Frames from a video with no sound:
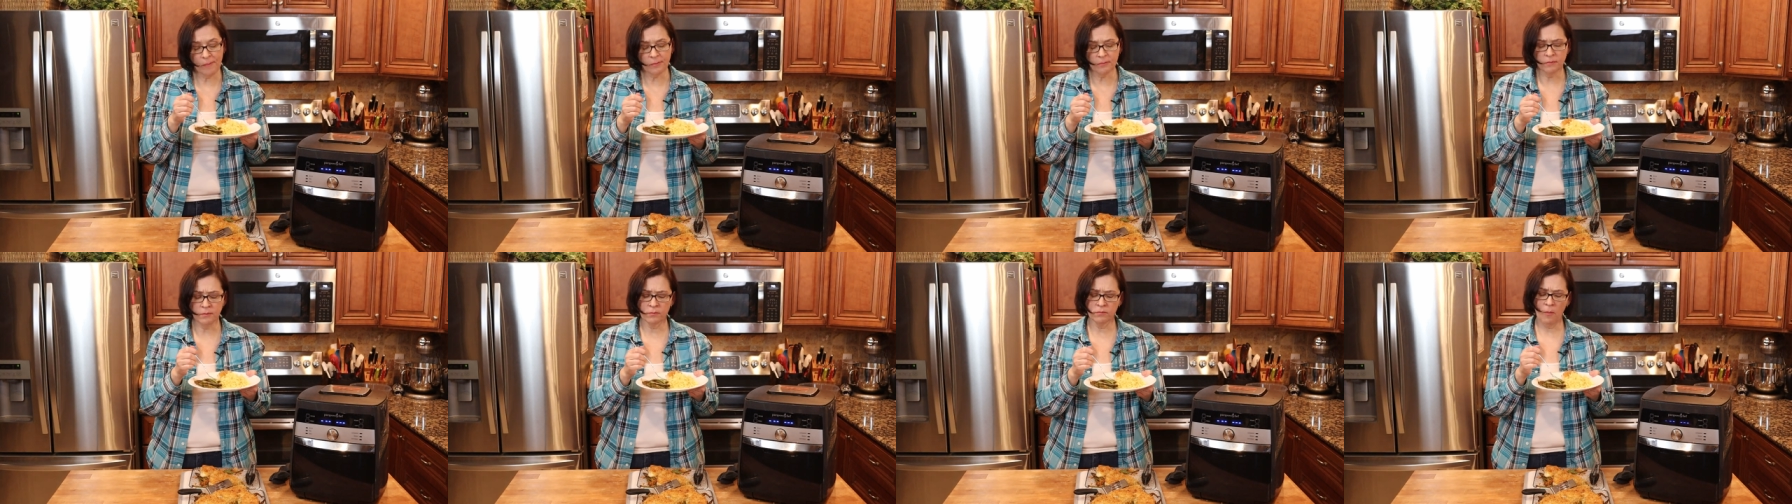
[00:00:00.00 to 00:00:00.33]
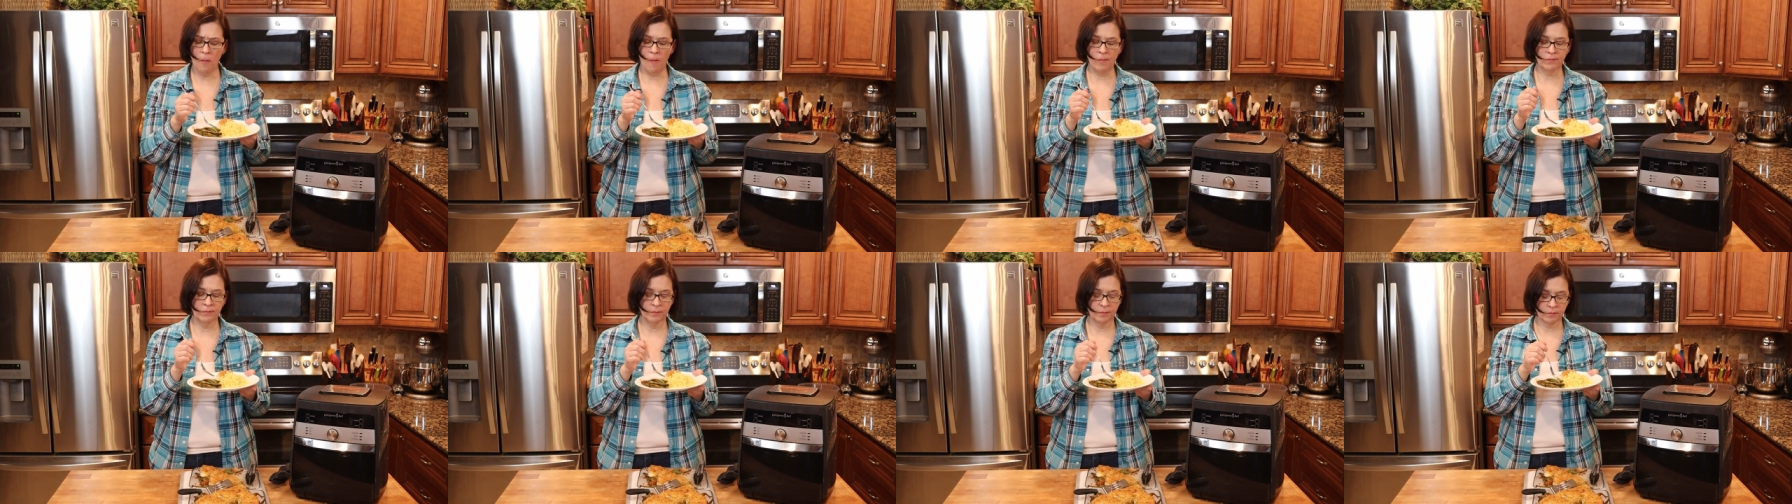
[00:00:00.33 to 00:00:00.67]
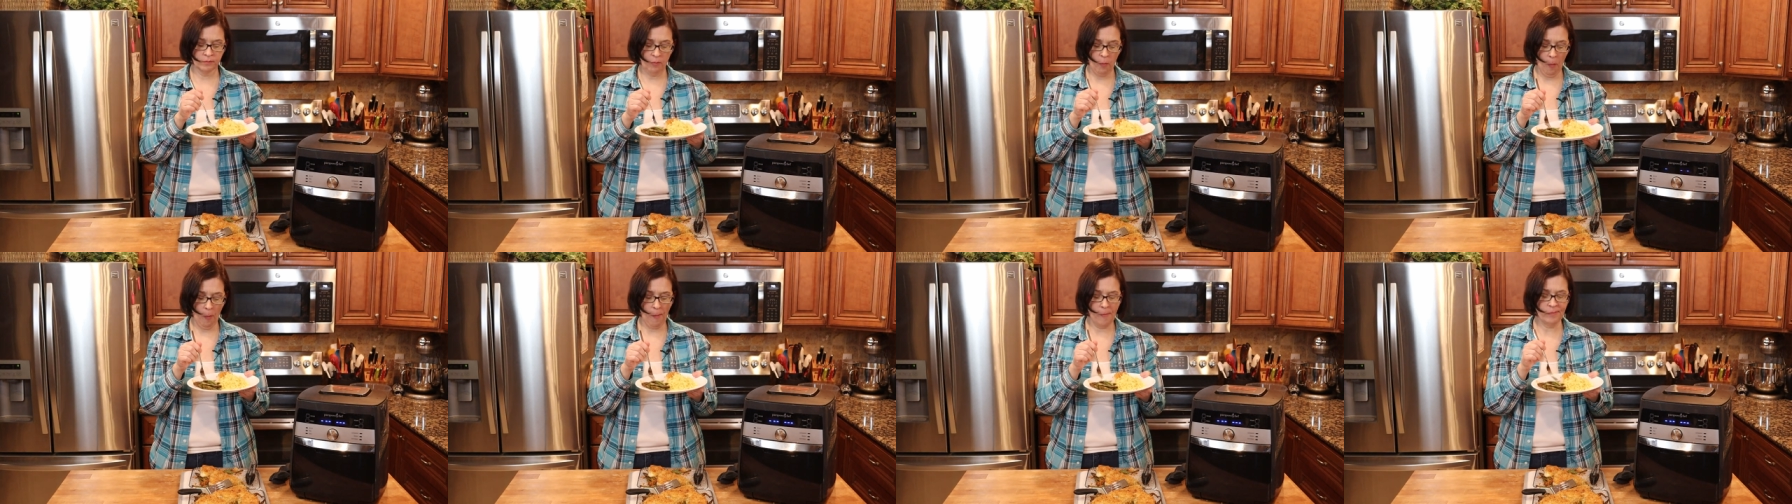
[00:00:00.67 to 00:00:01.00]
Mmm.
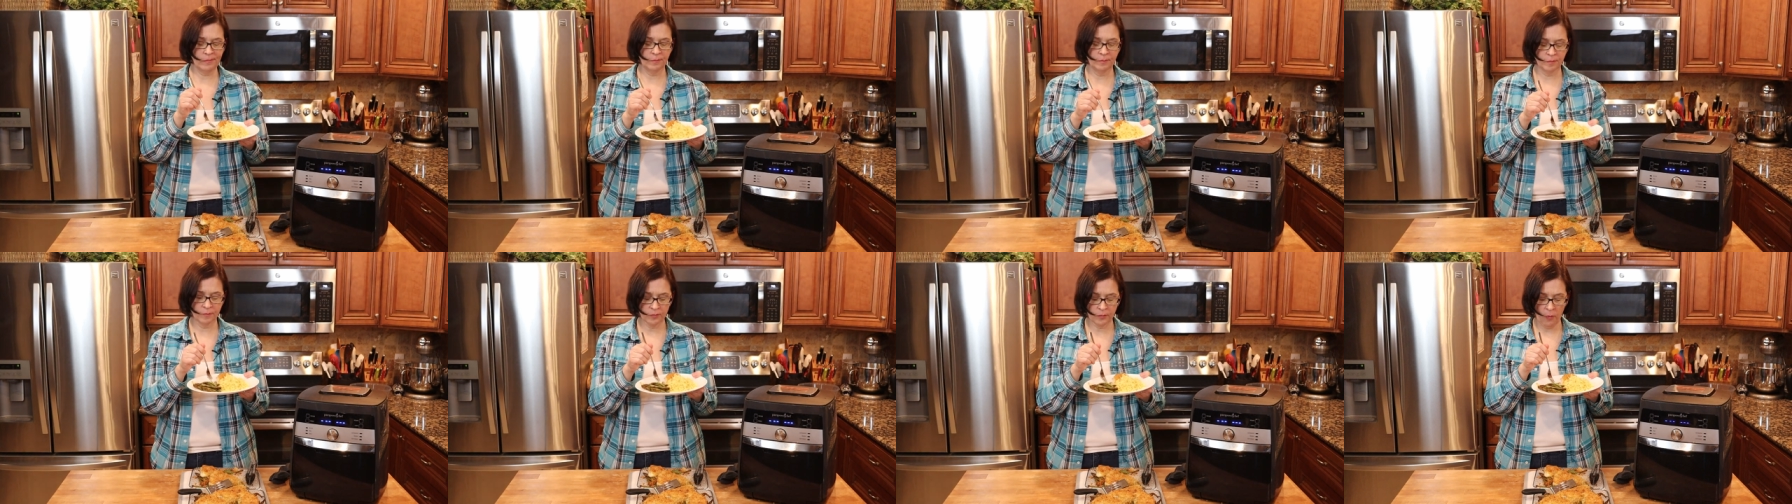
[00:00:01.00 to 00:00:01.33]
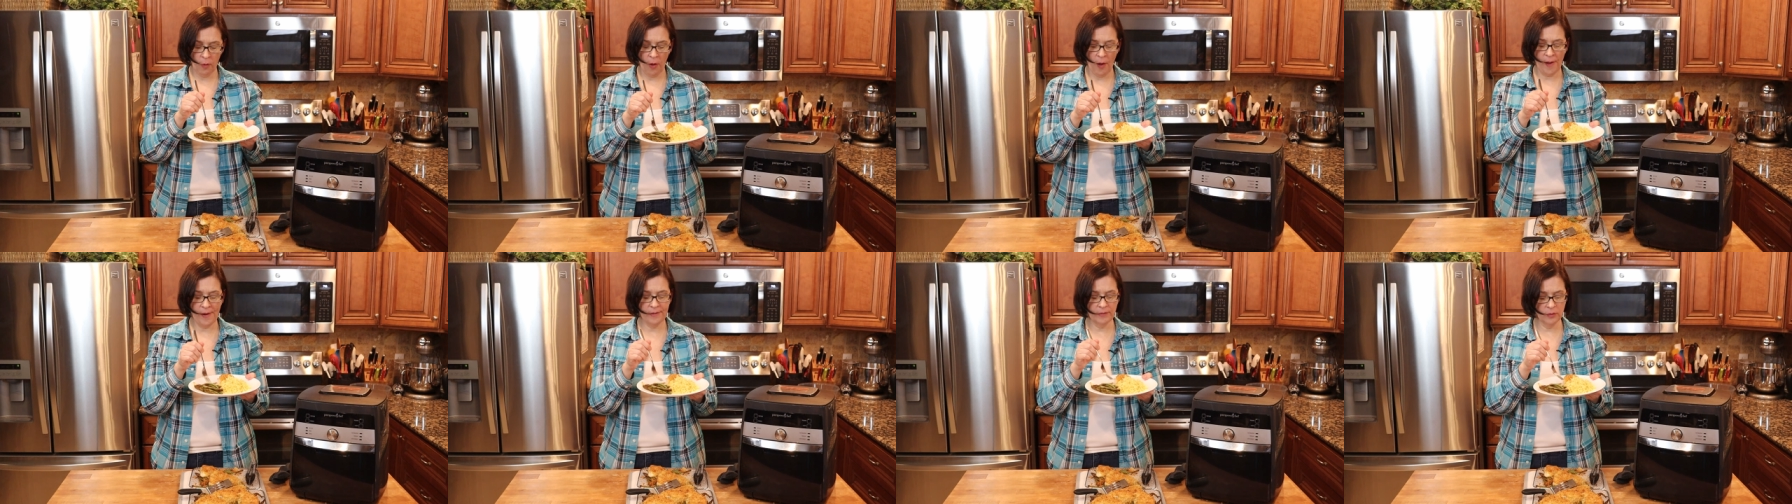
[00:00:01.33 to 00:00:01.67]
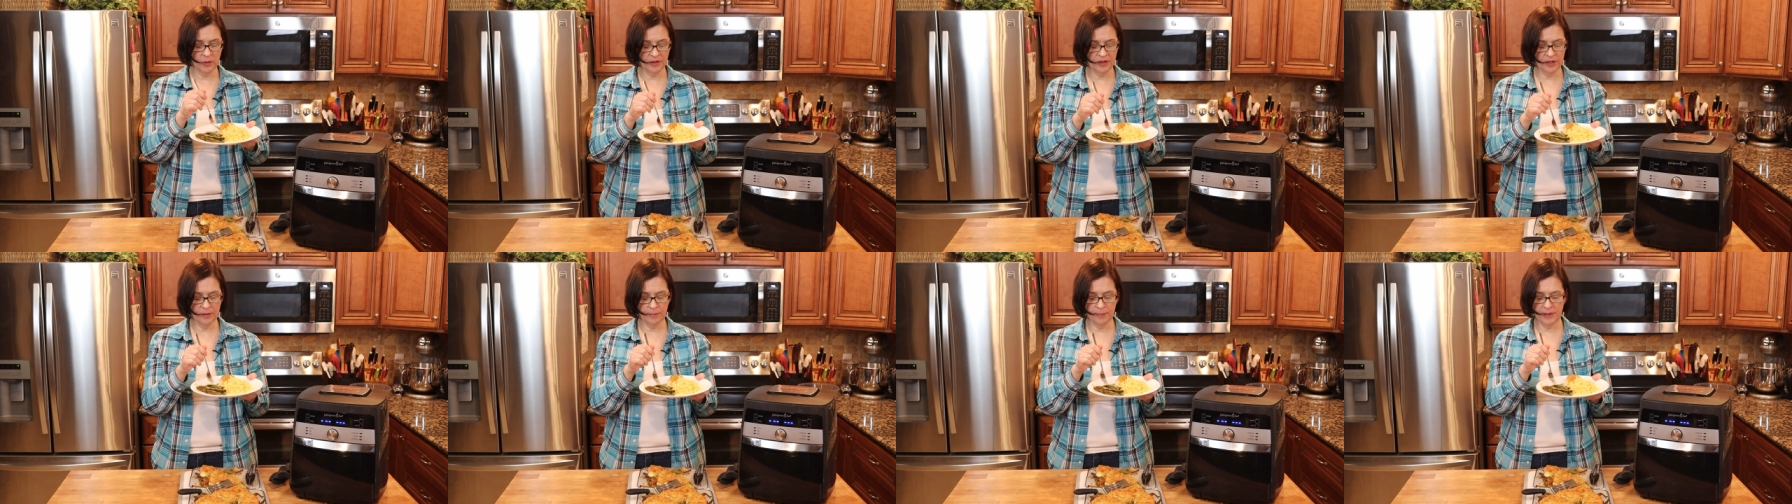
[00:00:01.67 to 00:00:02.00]
And
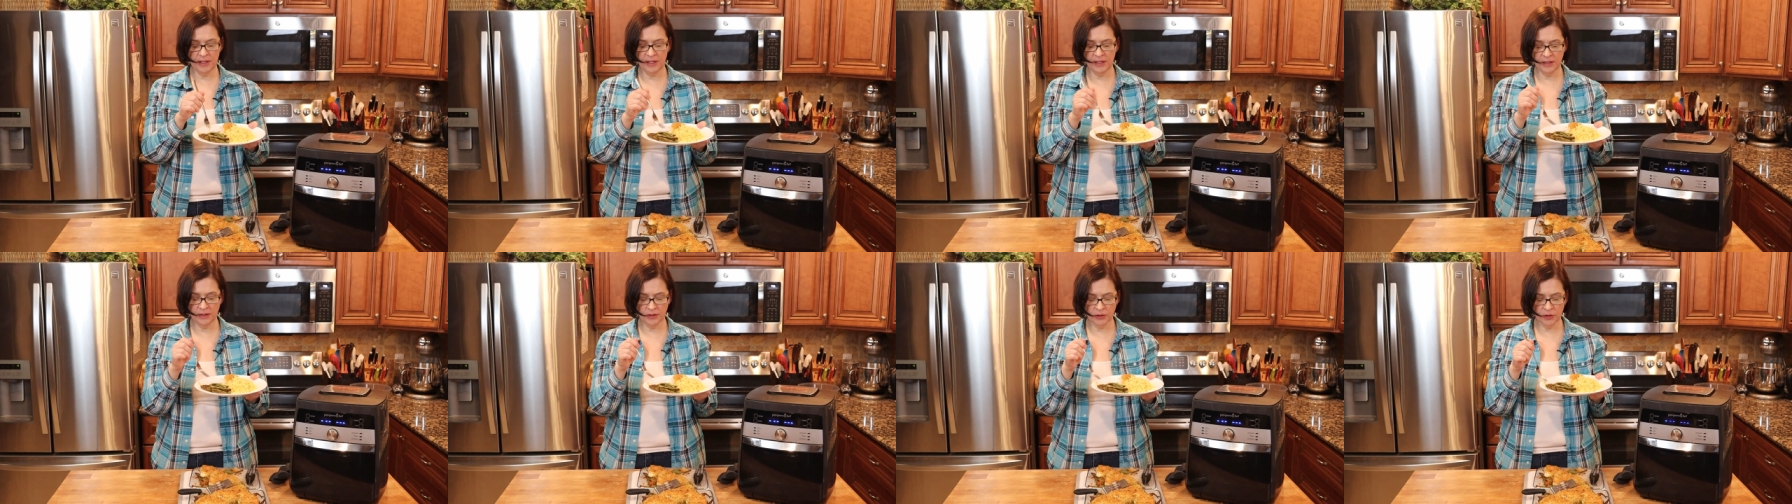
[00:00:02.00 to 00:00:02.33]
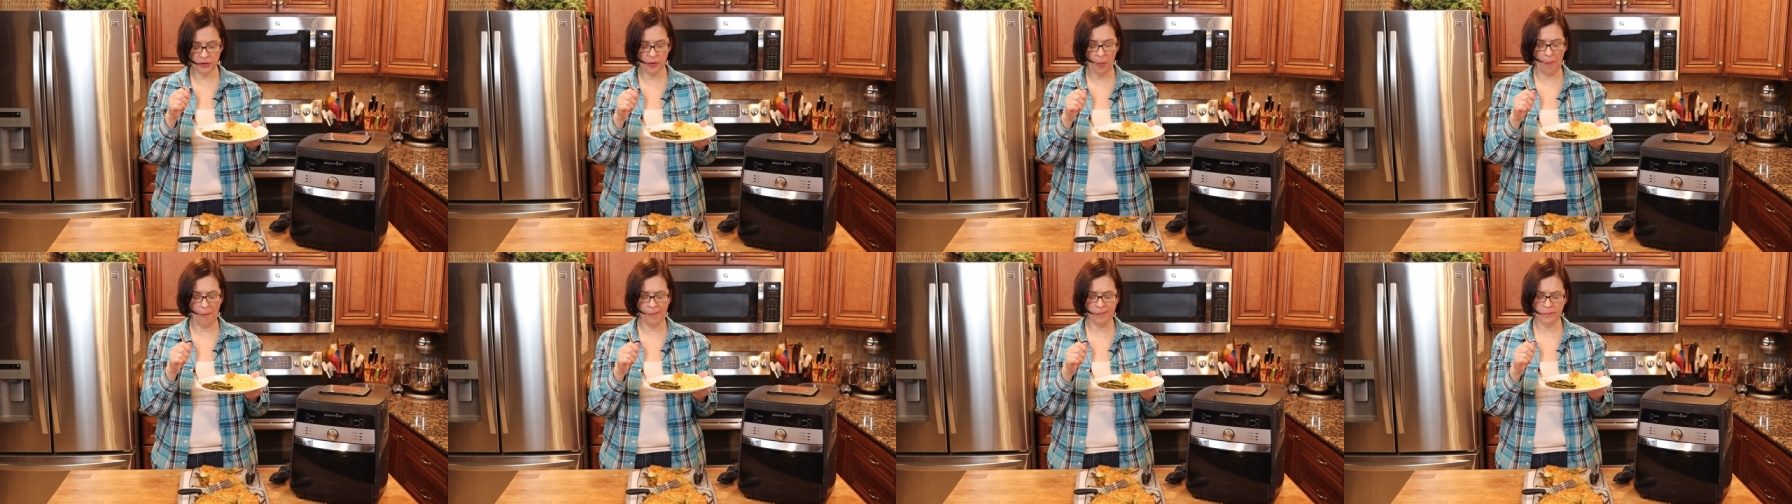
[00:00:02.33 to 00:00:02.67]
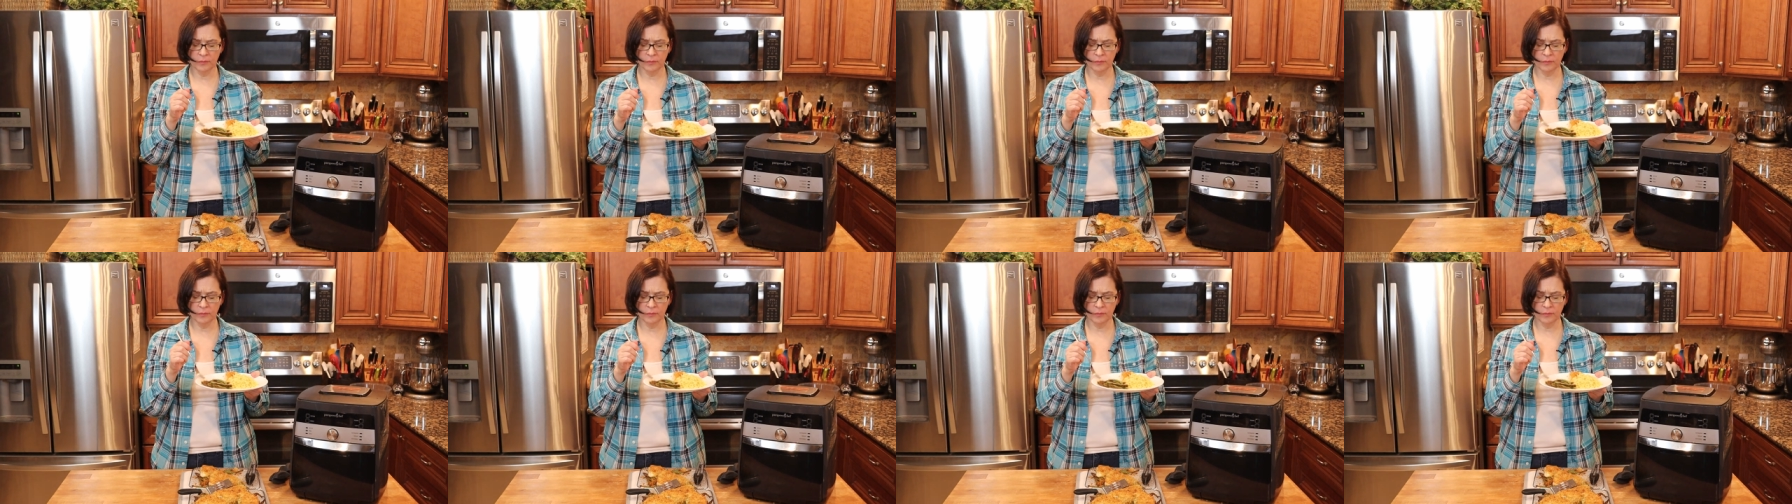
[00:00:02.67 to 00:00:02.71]
with the beans,